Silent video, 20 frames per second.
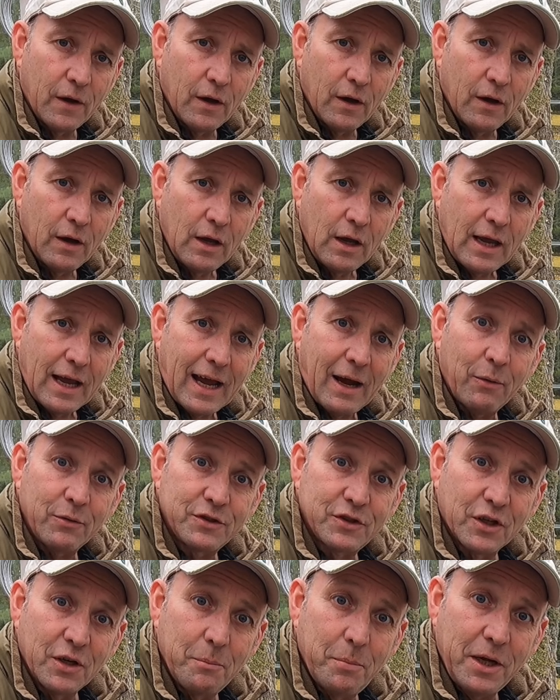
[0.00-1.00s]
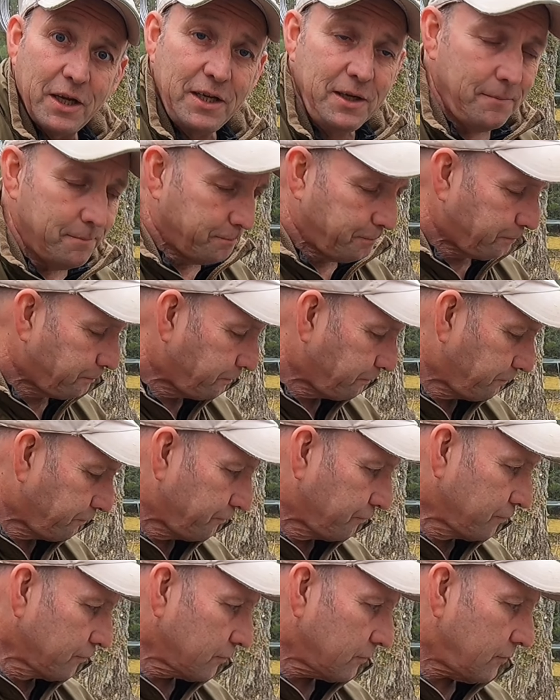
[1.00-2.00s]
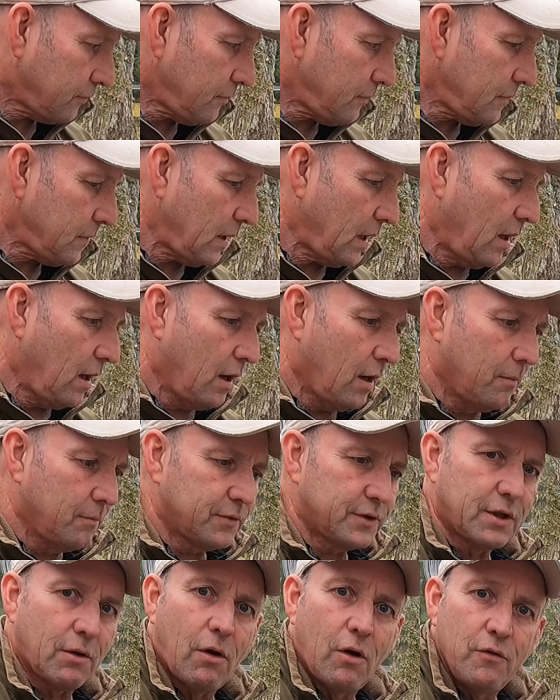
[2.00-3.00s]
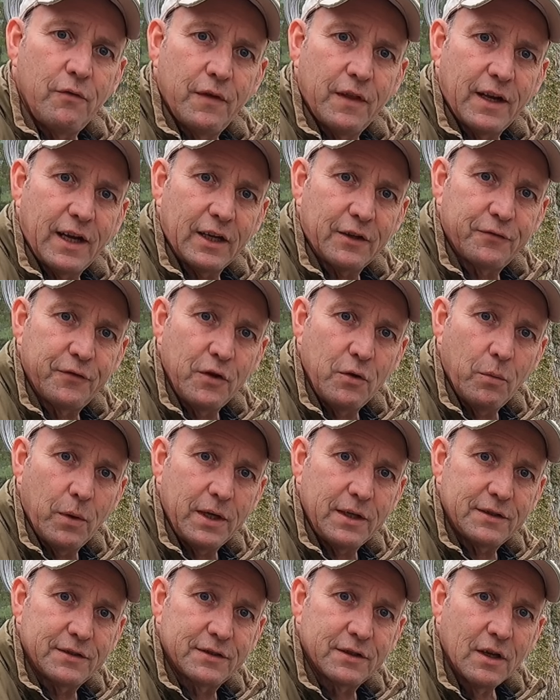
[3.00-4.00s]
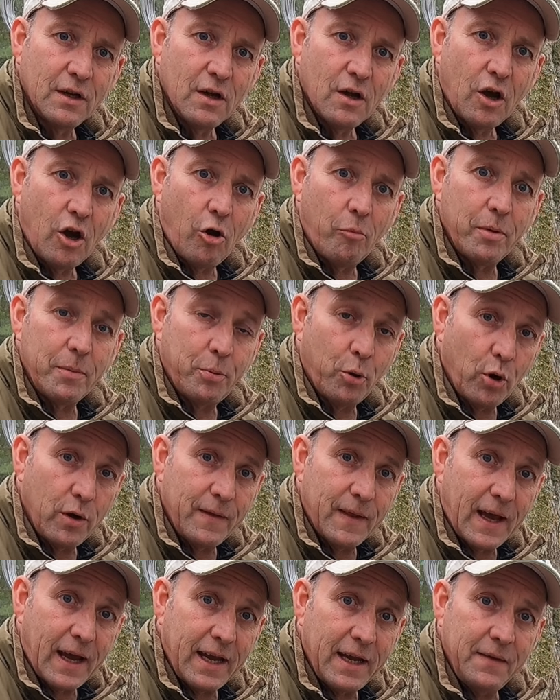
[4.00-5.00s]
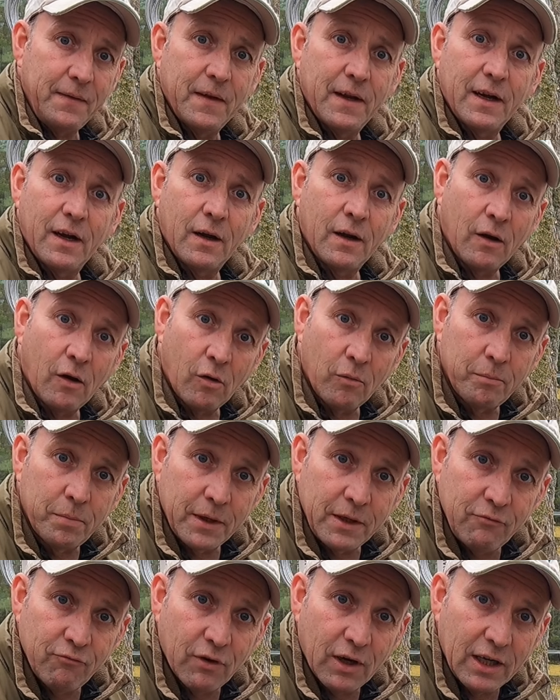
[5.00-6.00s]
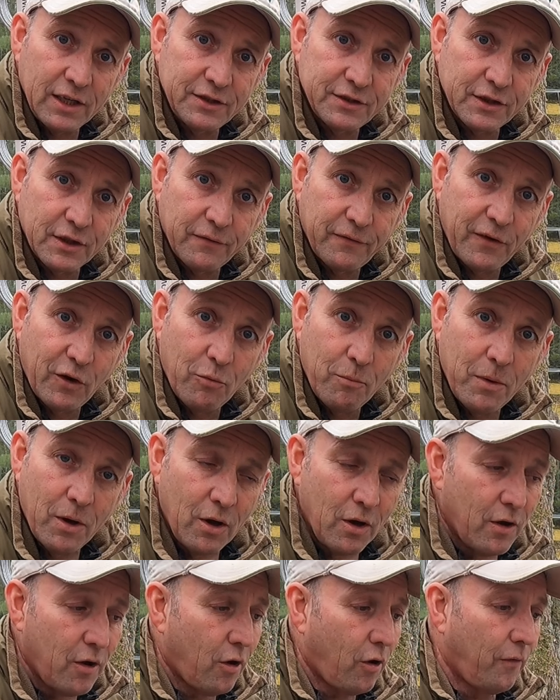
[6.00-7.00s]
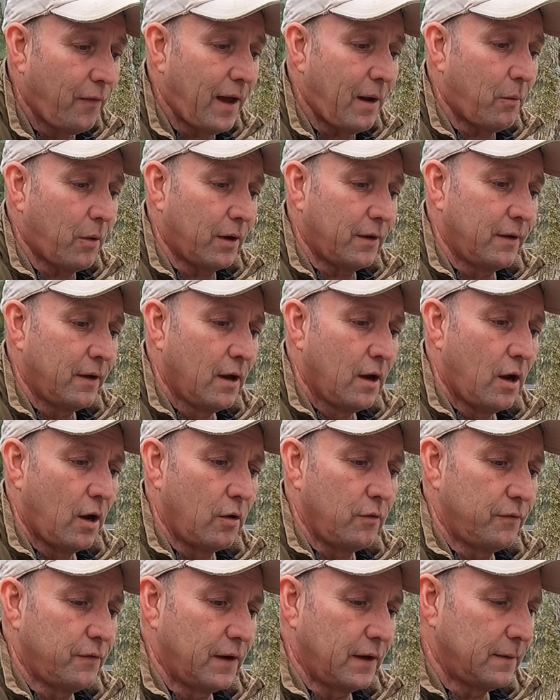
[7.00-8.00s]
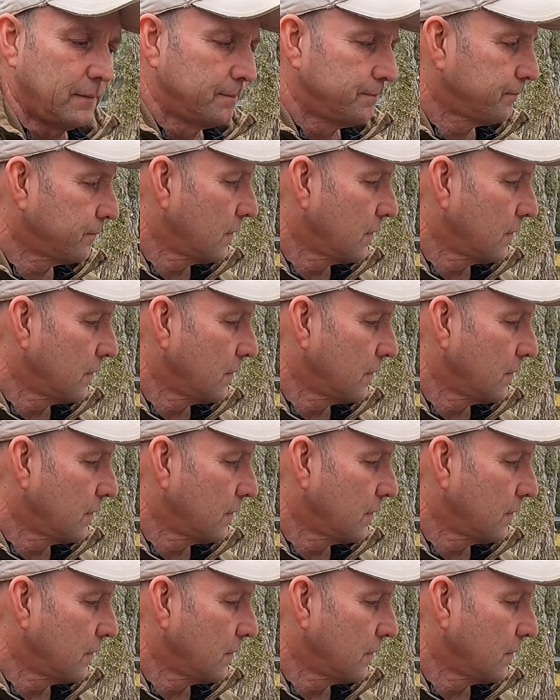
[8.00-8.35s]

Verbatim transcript: uh, how it's going to be. Um, so over the next few weeks, I'll be putting that in and then I'll be releasing a film on that one, hopefully.